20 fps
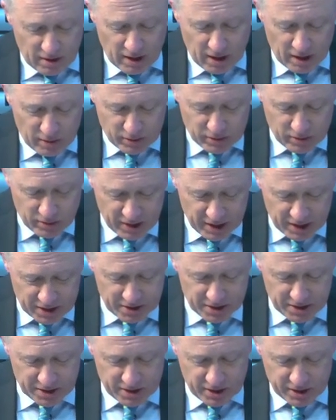today's
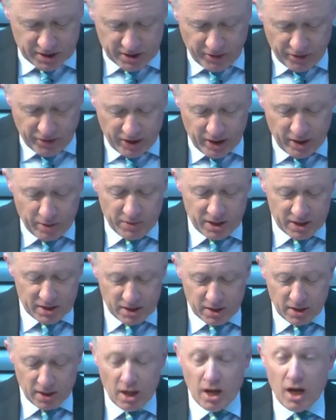discussion theme is
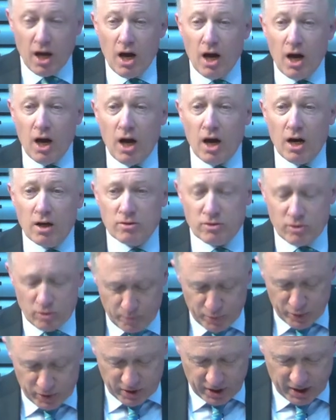how to
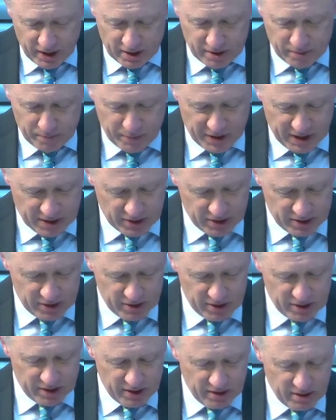protect
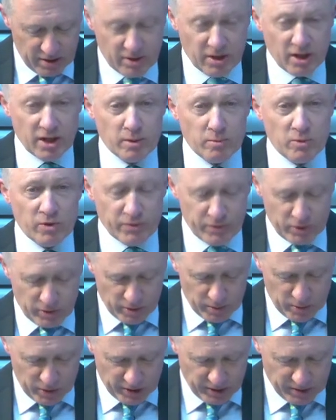pensions in the time of
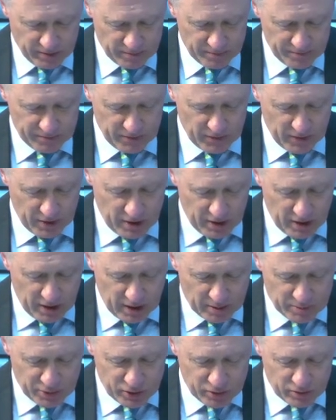turmoil.
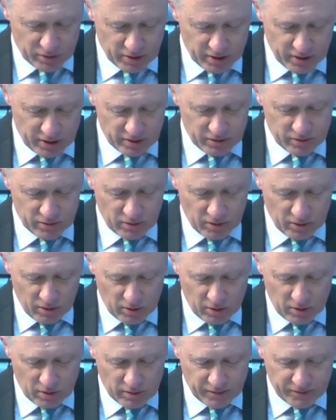I'm sure that you,
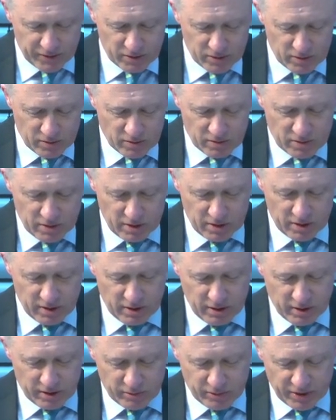all of you,
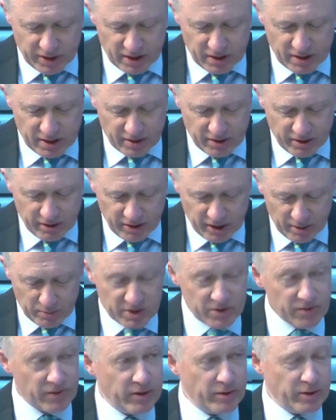agree that the theme
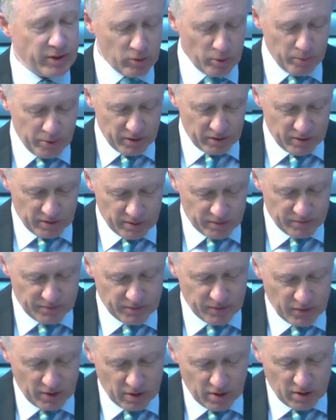is very topical.
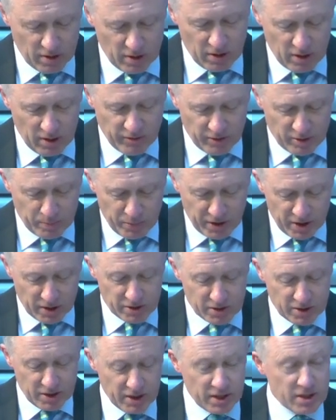Over the
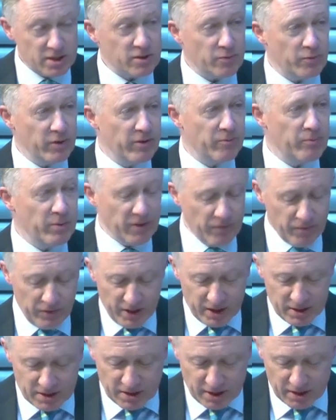past years, we've been
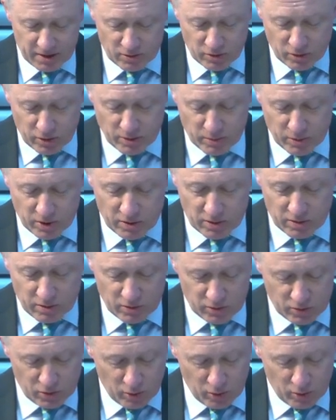facing turmoil on top